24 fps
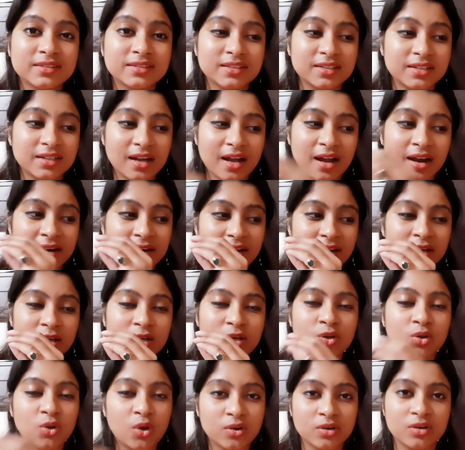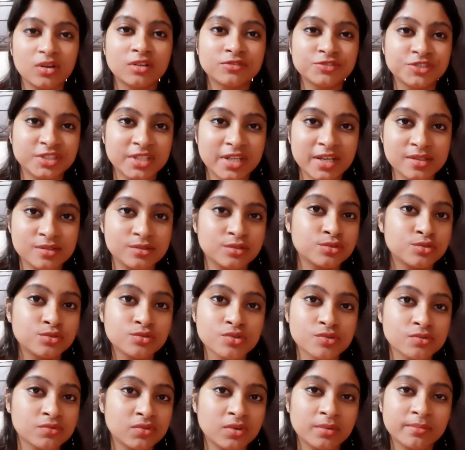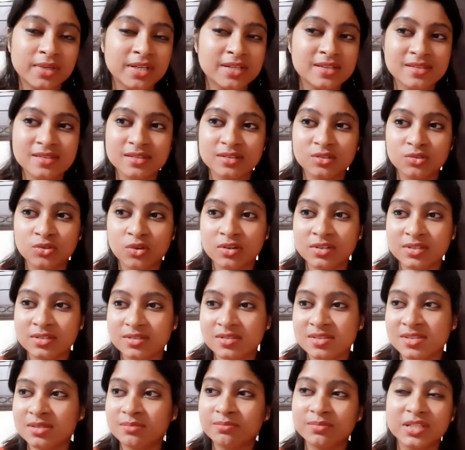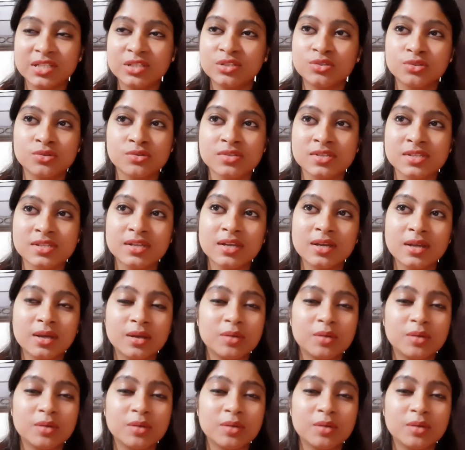there are a lot of shades to choose from it's not simply those